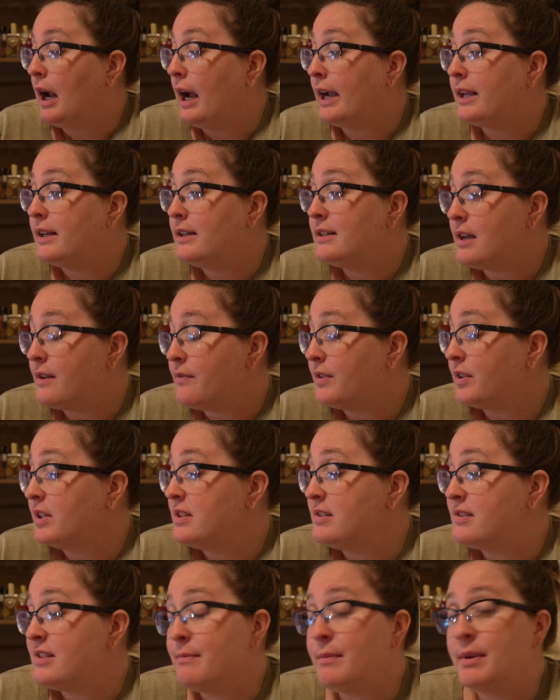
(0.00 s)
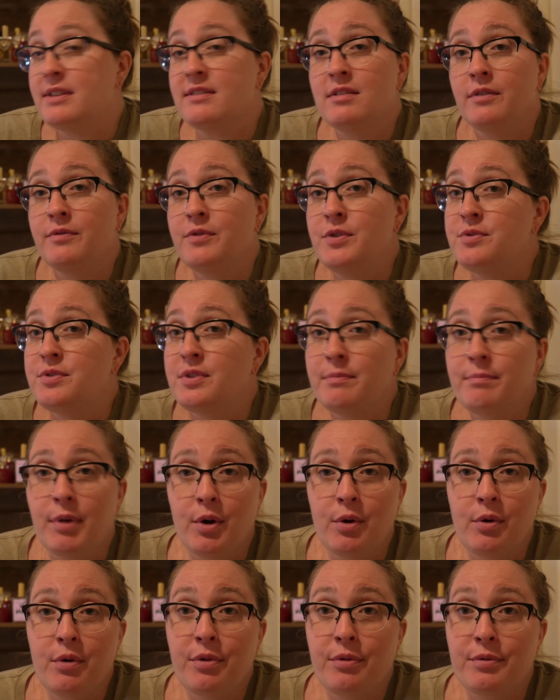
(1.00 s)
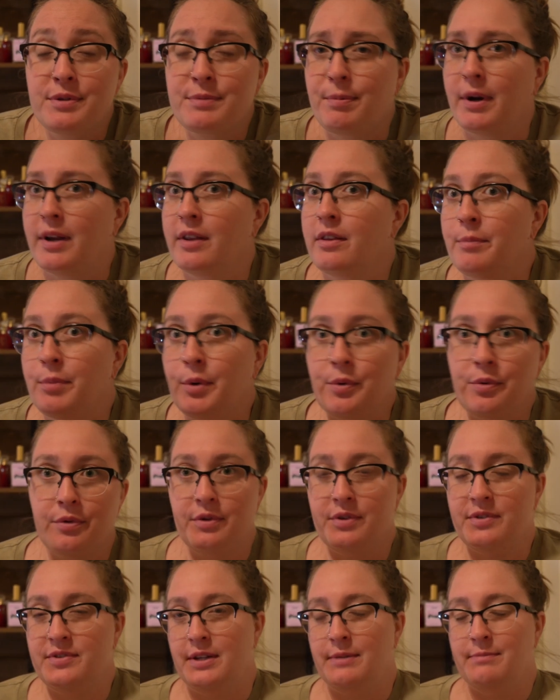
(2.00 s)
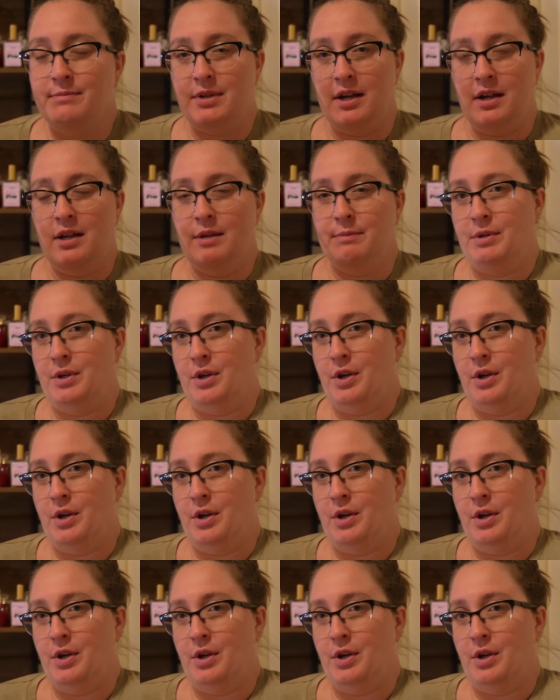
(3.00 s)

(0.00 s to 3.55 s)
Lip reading: I can definitely see myself using both, spraying them both at the same time,